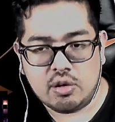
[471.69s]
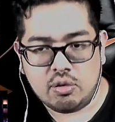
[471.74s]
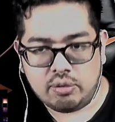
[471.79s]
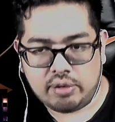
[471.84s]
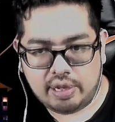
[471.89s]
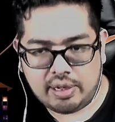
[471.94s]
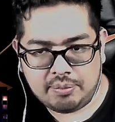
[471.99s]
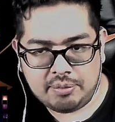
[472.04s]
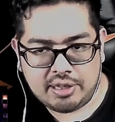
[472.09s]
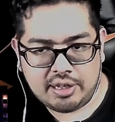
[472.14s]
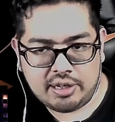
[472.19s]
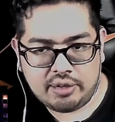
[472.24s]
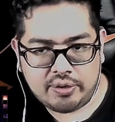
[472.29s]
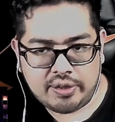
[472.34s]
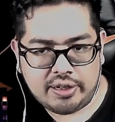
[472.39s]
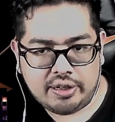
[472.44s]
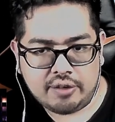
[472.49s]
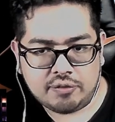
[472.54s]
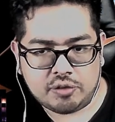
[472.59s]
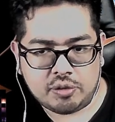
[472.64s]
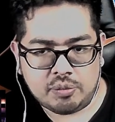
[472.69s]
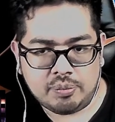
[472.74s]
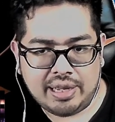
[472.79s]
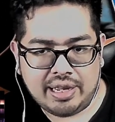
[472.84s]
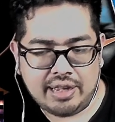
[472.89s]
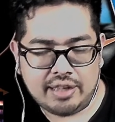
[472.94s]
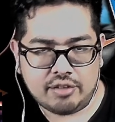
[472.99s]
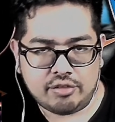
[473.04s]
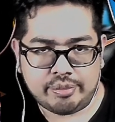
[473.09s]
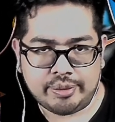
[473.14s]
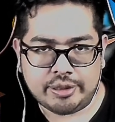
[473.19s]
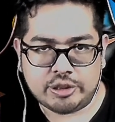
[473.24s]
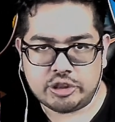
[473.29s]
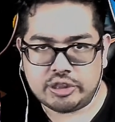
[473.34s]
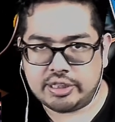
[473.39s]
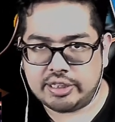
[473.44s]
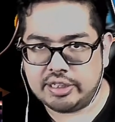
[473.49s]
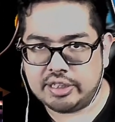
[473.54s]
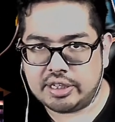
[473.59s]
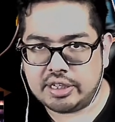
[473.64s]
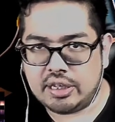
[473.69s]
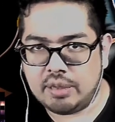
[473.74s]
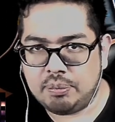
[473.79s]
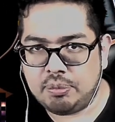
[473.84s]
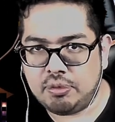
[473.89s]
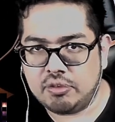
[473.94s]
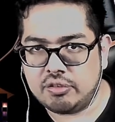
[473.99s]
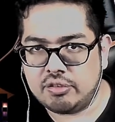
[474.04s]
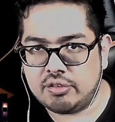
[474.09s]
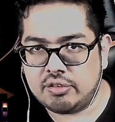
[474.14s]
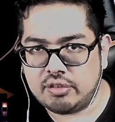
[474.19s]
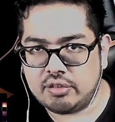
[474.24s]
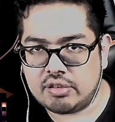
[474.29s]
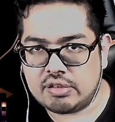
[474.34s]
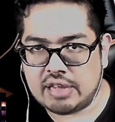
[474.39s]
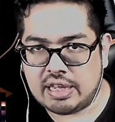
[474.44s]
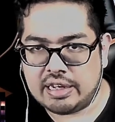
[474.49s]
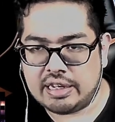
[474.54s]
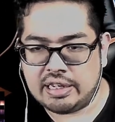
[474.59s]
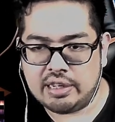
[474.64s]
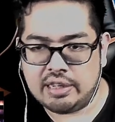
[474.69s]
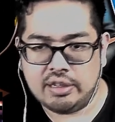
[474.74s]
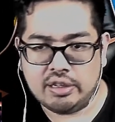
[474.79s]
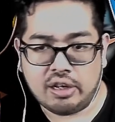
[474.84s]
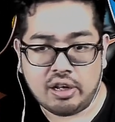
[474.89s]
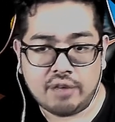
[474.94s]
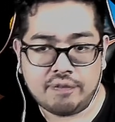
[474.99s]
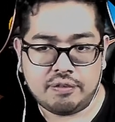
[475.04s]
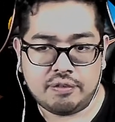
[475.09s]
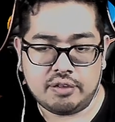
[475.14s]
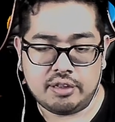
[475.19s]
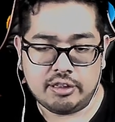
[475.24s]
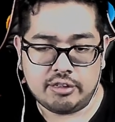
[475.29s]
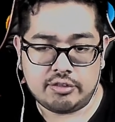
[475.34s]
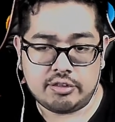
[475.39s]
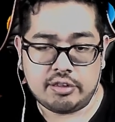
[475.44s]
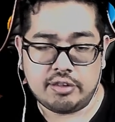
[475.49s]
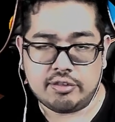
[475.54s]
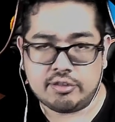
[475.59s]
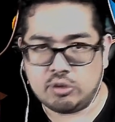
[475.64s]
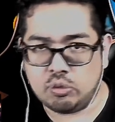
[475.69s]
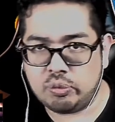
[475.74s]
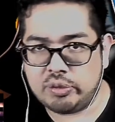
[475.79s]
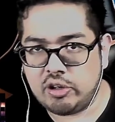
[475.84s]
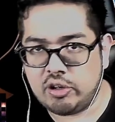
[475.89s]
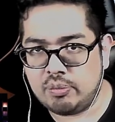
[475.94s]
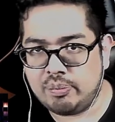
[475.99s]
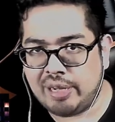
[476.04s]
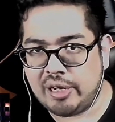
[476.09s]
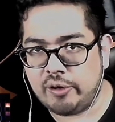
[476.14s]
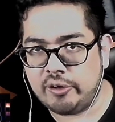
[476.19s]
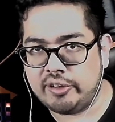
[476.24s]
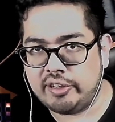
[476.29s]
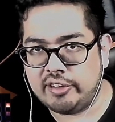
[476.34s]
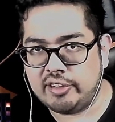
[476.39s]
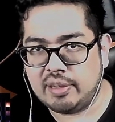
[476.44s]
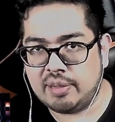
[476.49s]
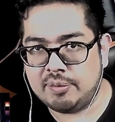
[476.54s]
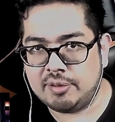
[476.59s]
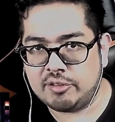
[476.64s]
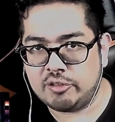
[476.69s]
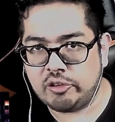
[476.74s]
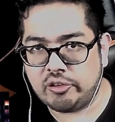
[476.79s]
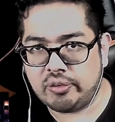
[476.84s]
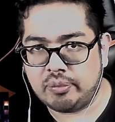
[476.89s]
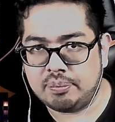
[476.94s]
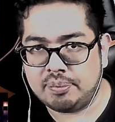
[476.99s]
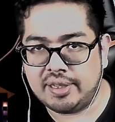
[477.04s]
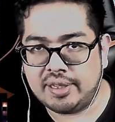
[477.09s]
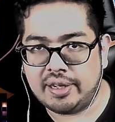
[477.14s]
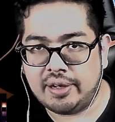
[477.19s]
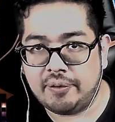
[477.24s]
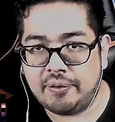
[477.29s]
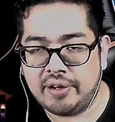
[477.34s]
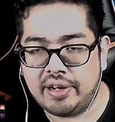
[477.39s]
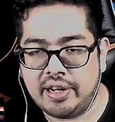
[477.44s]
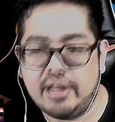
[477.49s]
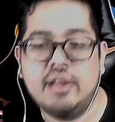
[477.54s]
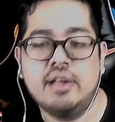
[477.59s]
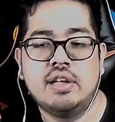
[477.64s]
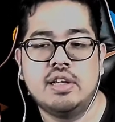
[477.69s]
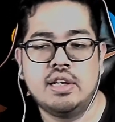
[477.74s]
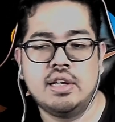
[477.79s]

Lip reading: What I'm getting right off the bat, especially in a couples setting off of this, is the weird power dynamics that are at play, right?